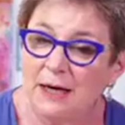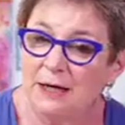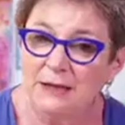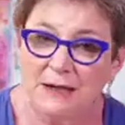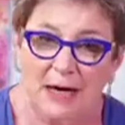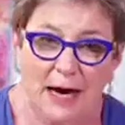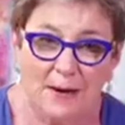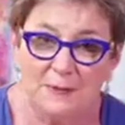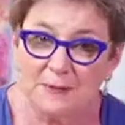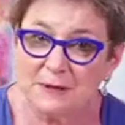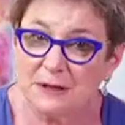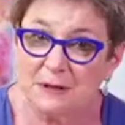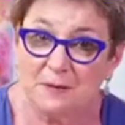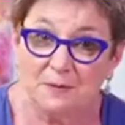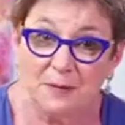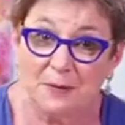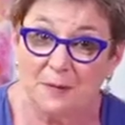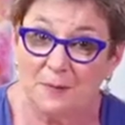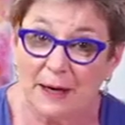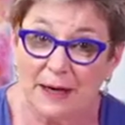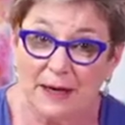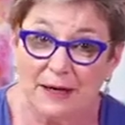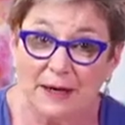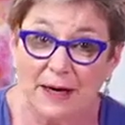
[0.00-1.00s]
Tabs can be
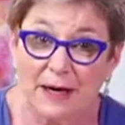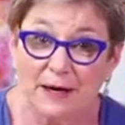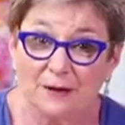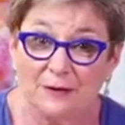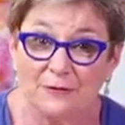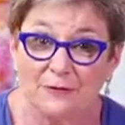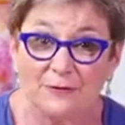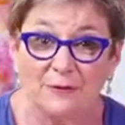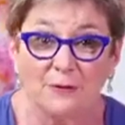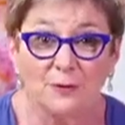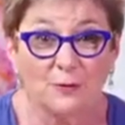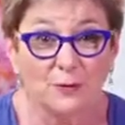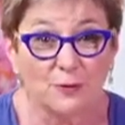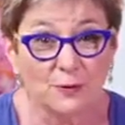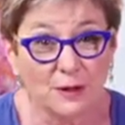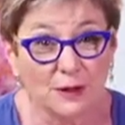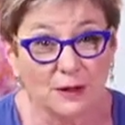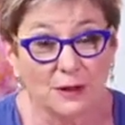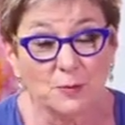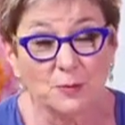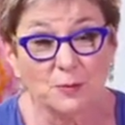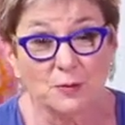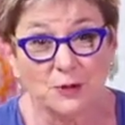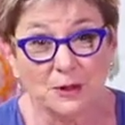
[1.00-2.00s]
made out of
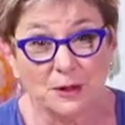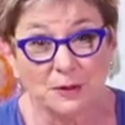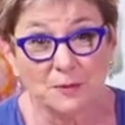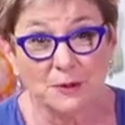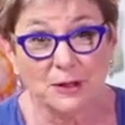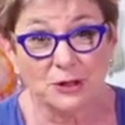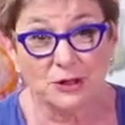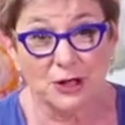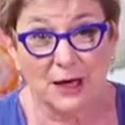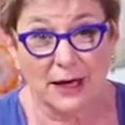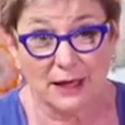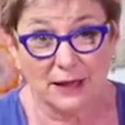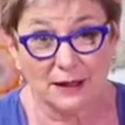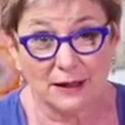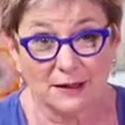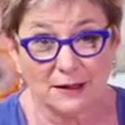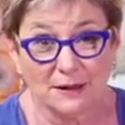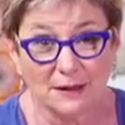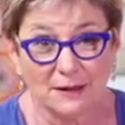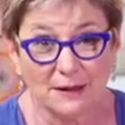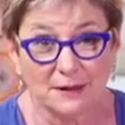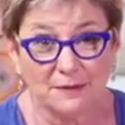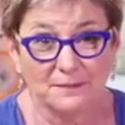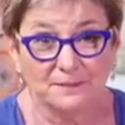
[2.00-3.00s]
really pretty much
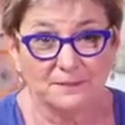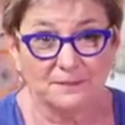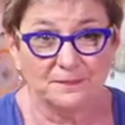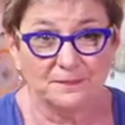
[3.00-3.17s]
anything.